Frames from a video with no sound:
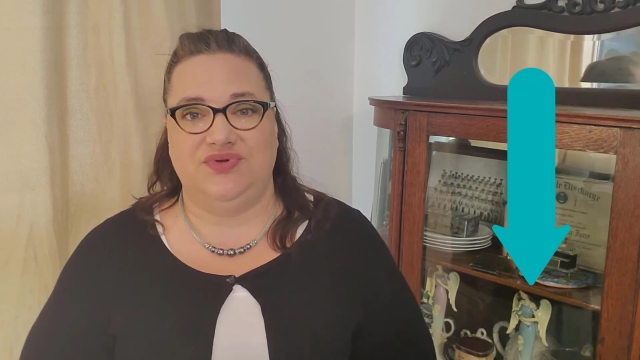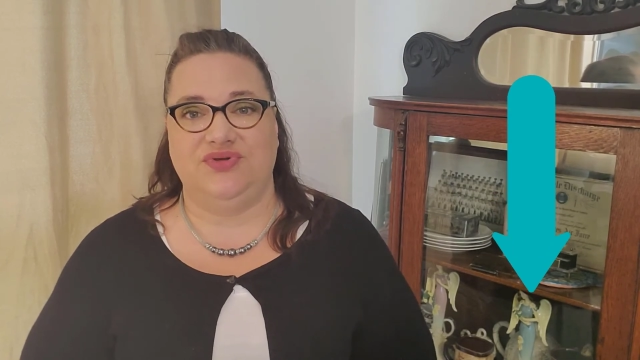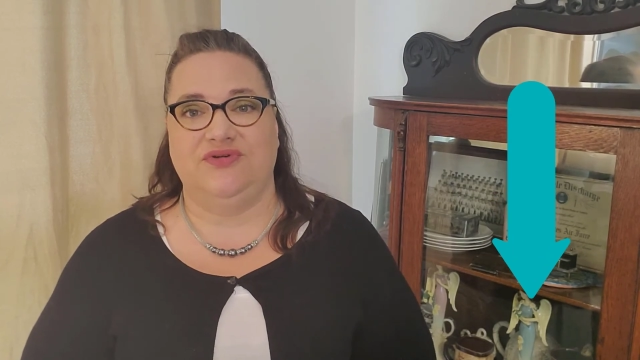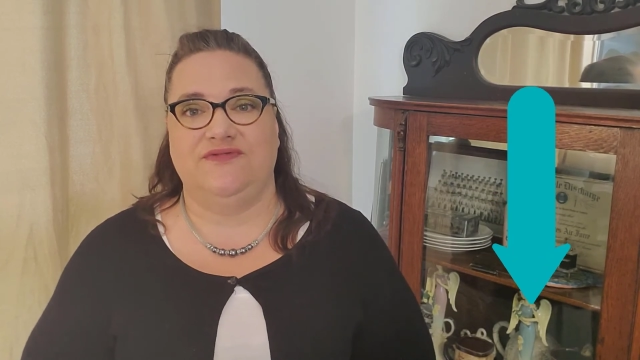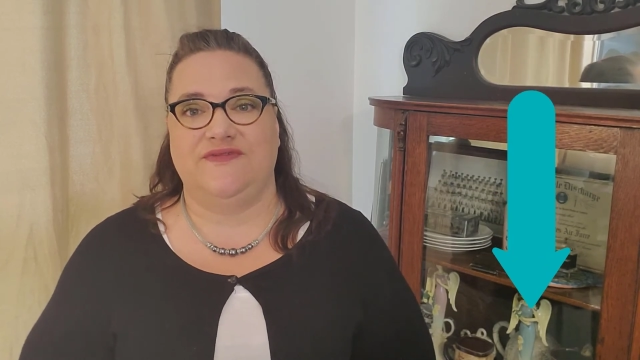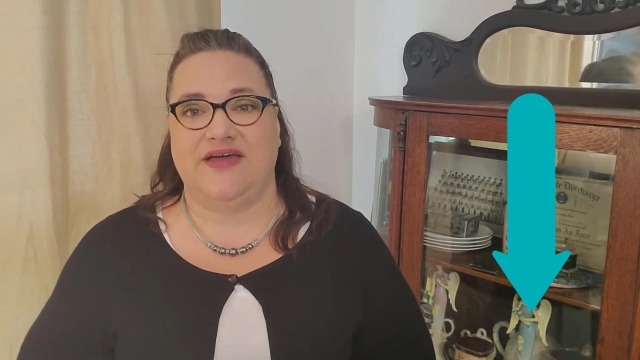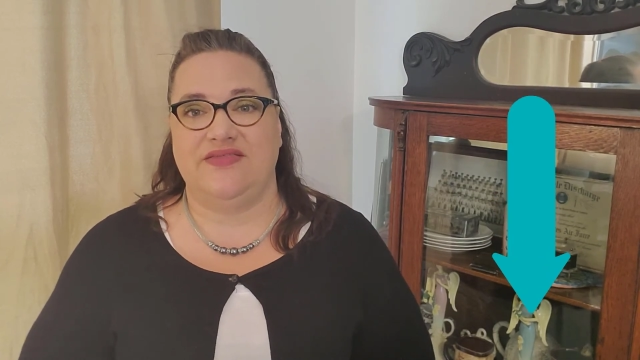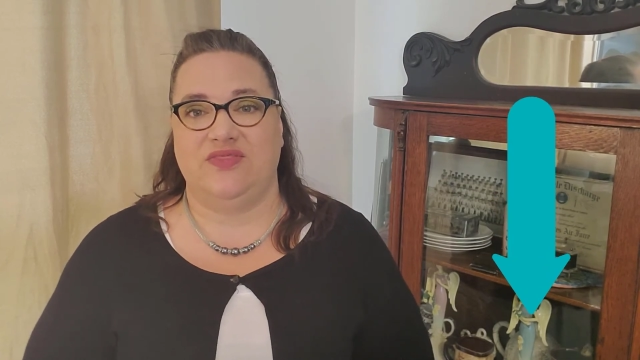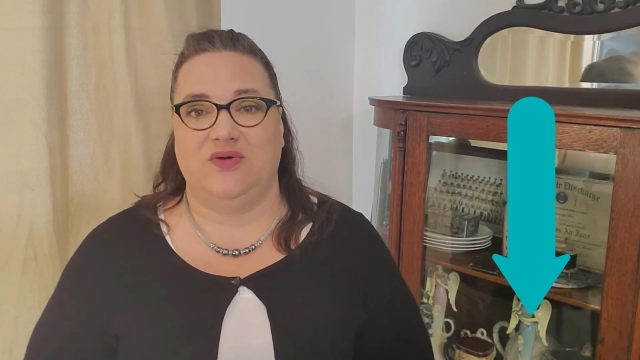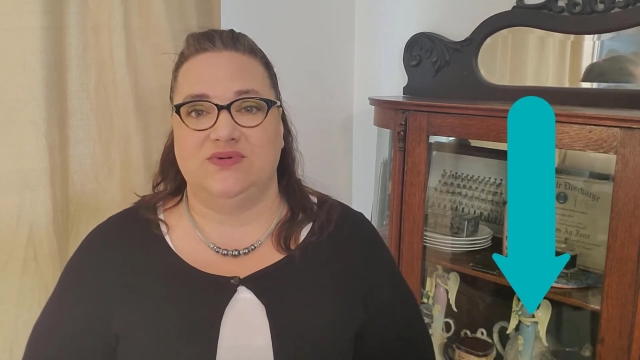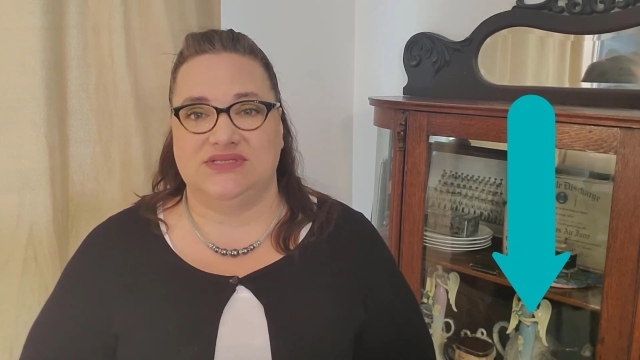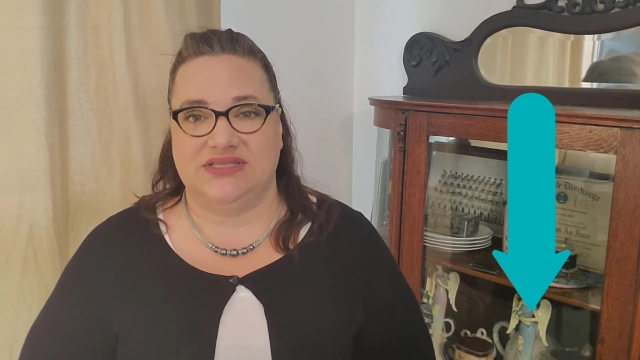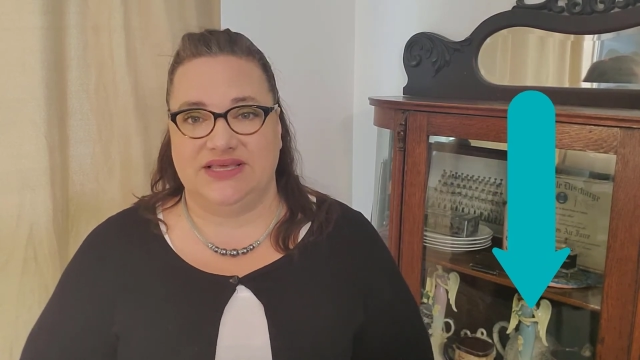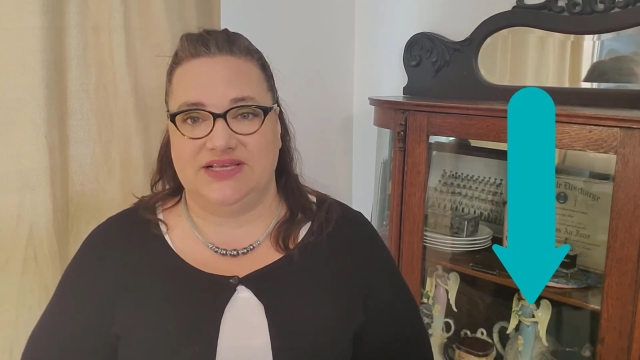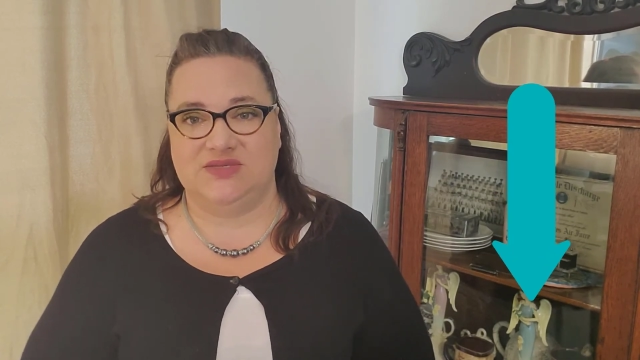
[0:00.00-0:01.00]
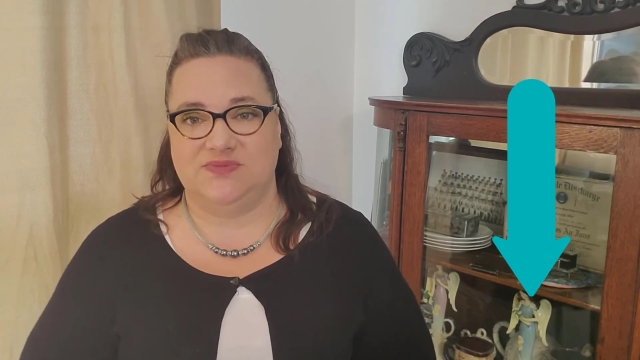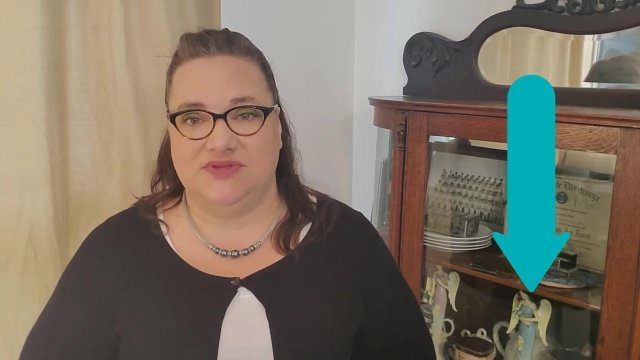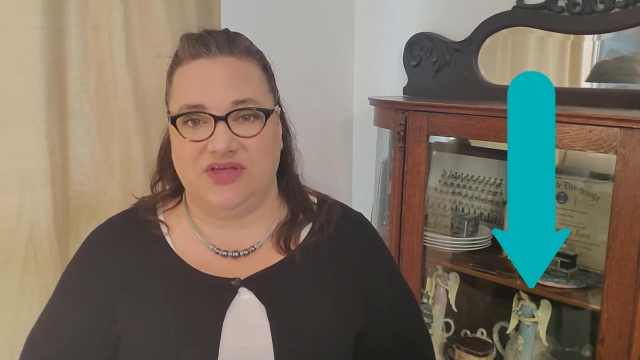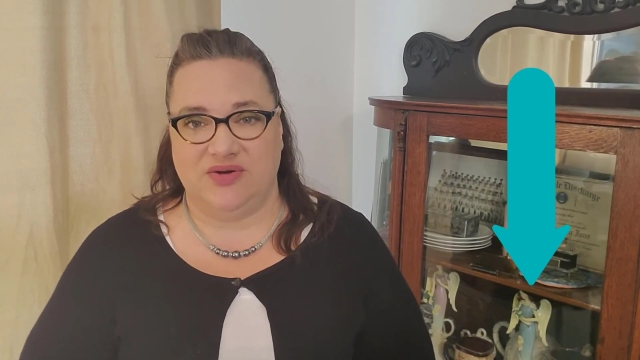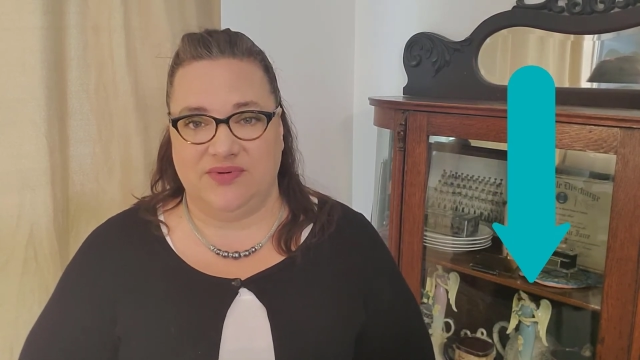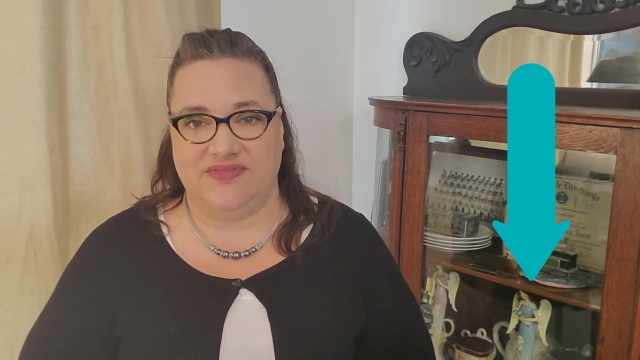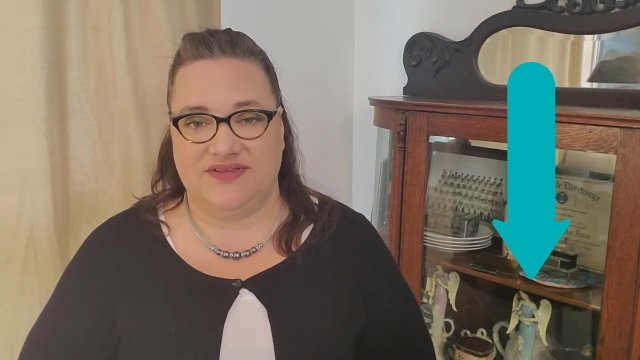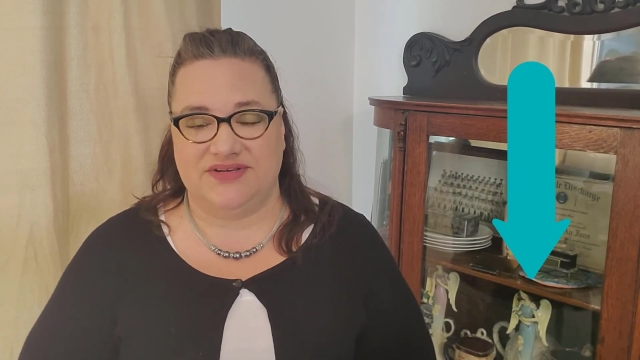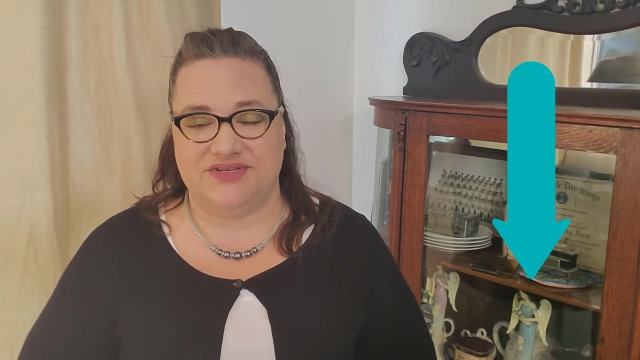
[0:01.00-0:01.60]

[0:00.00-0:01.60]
you'll find those links below in the